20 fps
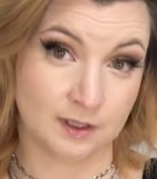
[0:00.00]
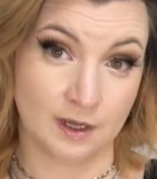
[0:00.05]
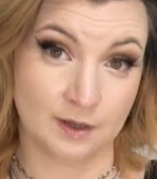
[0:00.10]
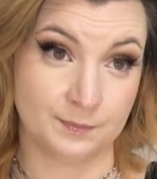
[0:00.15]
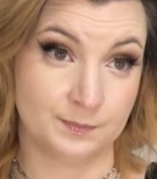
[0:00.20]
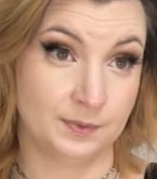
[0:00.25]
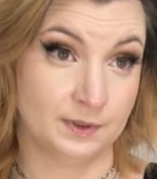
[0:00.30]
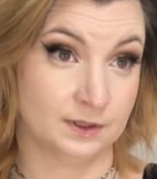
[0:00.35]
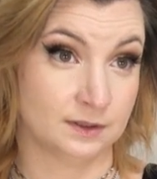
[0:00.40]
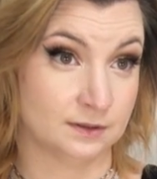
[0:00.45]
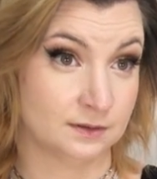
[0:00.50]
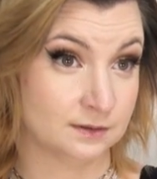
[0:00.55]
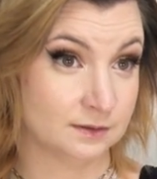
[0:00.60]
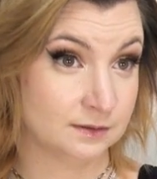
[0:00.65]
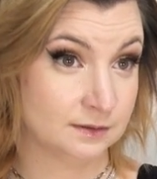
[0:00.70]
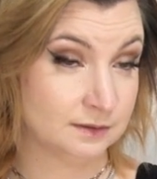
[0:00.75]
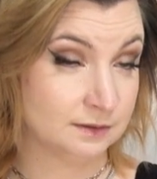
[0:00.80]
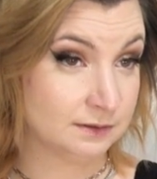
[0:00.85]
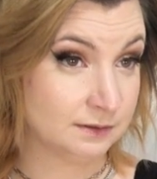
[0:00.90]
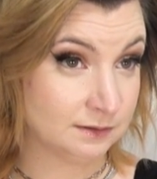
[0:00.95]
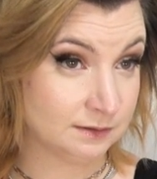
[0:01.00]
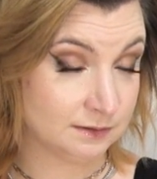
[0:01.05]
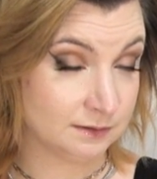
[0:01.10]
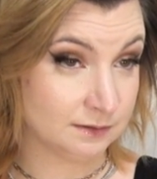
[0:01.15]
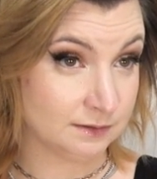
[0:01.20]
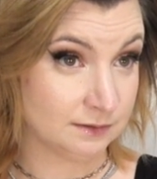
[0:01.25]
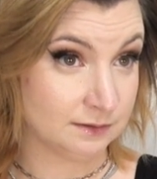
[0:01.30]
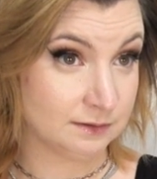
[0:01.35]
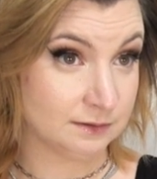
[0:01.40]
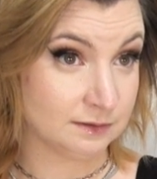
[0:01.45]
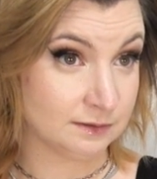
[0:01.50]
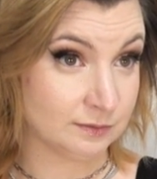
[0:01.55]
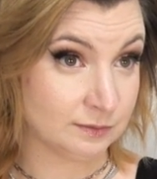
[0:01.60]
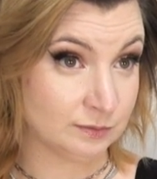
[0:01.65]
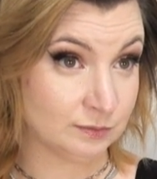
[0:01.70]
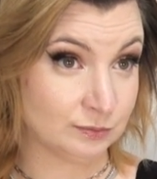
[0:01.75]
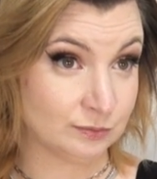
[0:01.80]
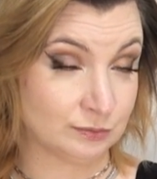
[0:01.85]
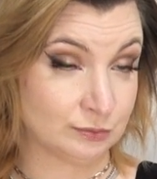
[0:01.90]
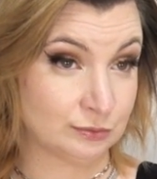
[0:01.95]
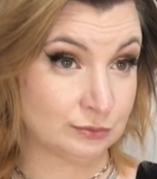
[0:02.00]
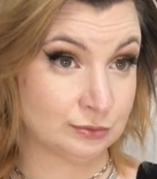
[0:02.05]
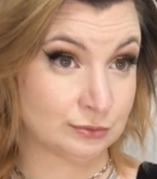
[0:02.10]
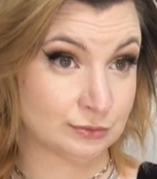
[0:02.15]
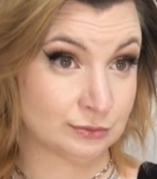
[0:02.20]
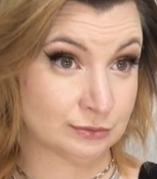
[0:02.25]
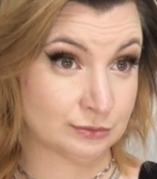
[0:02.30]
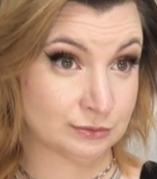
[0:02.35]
she's lost. She needs my help.